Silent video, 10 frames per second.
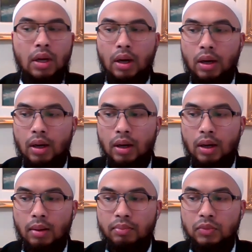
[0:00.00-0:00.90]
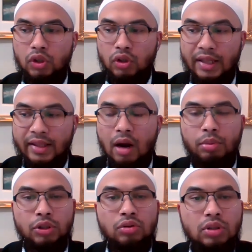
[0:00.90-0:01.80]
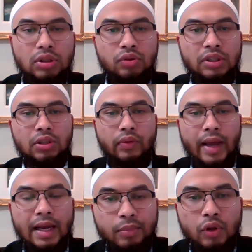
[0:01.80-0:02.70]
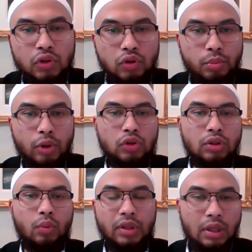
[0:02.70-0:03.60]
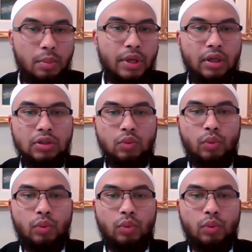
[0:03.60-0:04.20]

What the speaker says: that opportunity to interact person-to-person with their peers,